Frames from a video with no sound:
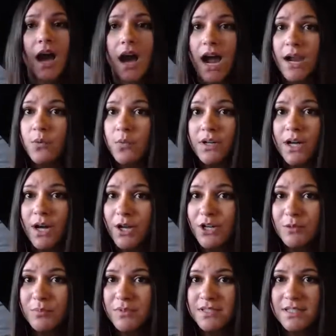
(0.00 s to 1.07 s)
I
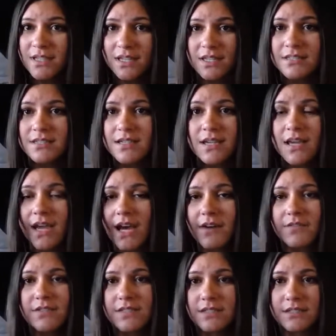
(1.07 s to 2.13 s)
100%
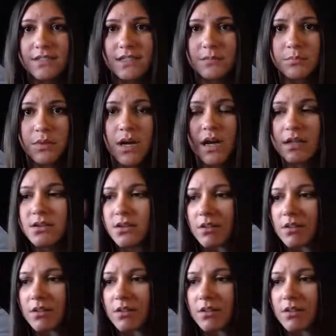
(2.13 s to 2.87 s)
have a success block.